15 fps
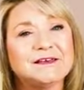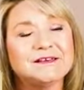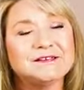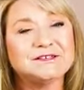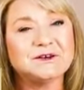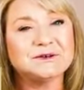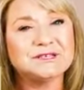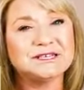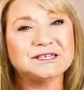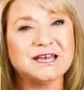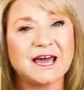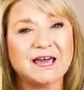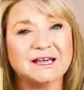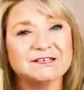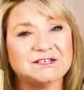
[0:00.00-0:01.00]
So
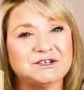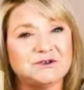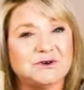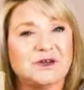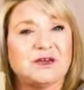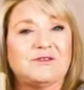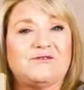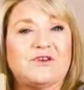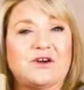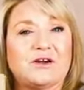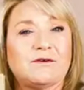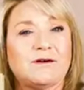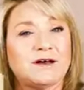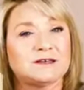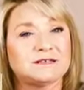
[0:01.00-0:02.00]
today, as you can very
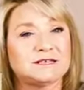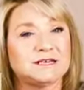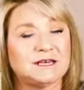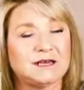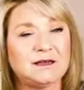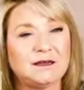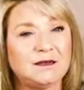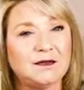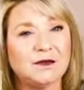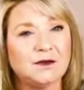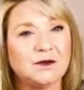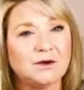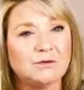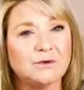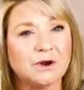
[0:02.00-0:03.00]
well see,
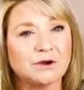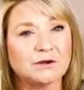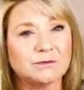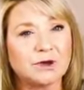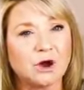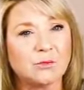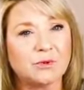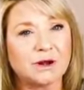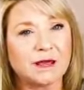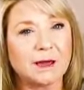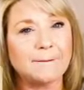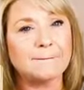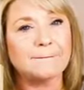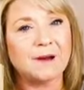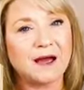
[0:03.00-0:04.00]
we're going to be opening
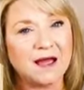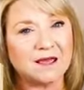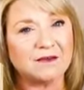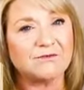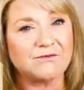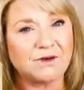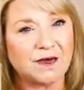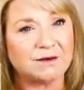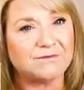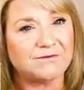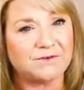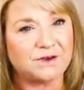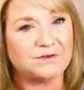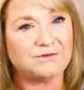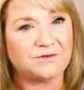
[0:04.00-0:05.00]
up my Fab
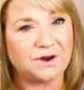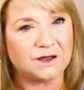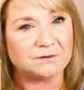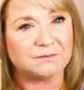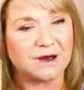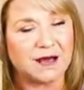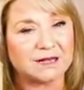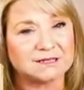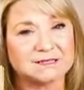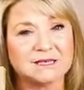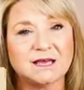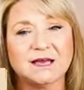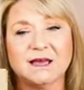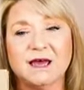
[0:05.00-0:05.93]
Fit Fun box.